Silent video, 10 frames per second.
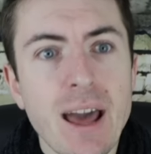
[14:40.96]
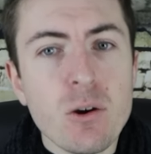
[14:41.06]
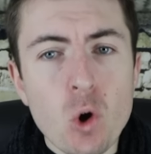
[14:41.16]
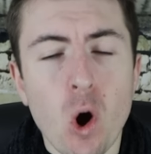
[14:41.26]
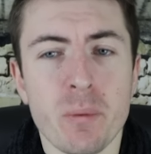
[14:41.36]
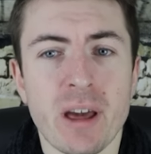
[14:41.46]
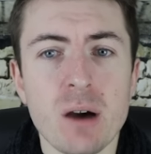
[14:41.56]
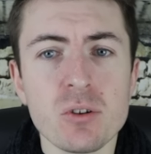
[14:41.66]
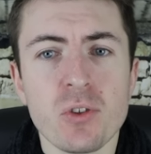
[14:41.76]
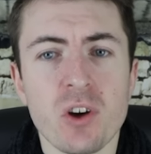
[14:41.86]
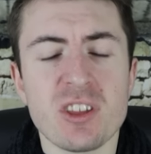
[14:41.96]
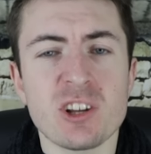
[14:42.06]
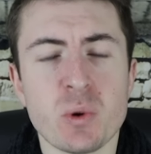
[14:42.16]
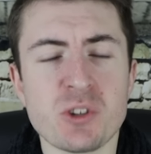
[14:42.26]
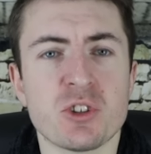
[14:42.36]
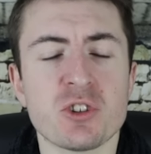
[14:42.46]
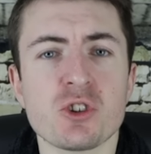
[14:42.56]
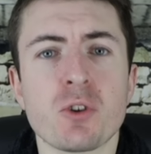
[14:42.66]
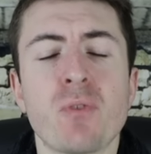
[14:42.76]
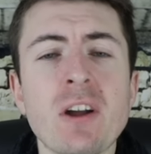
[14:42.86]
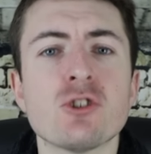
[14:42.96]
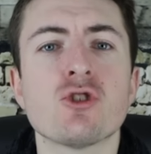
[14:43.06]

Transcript: Now, normally, I would have thought that a switch to such a French